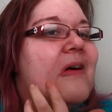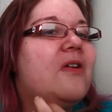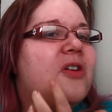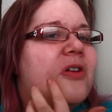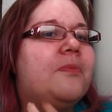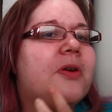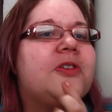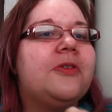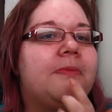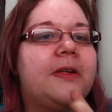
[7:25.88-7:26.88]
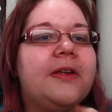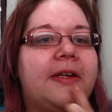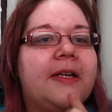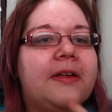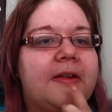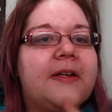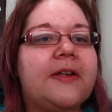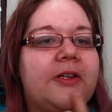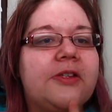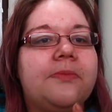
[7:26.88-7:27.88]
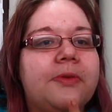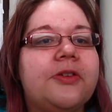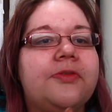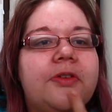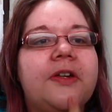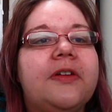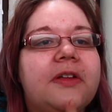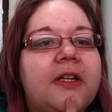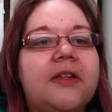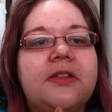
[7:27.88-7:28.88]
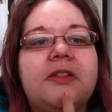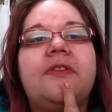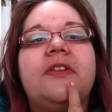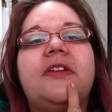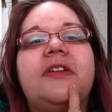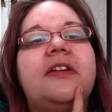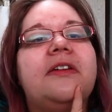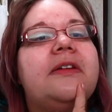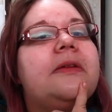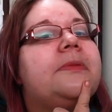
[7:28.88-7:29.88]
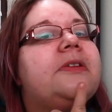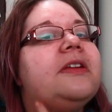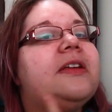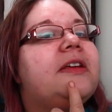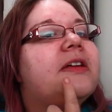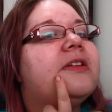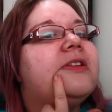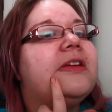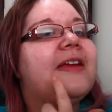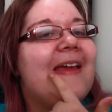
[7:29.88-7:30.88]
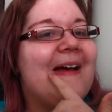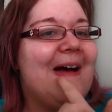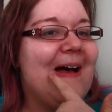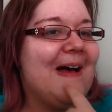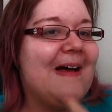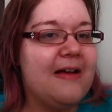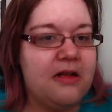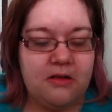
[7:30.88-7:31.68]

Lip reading: Oh, not a brush on, but yeah, I'd use a brush for it. So I've only done up to here to here.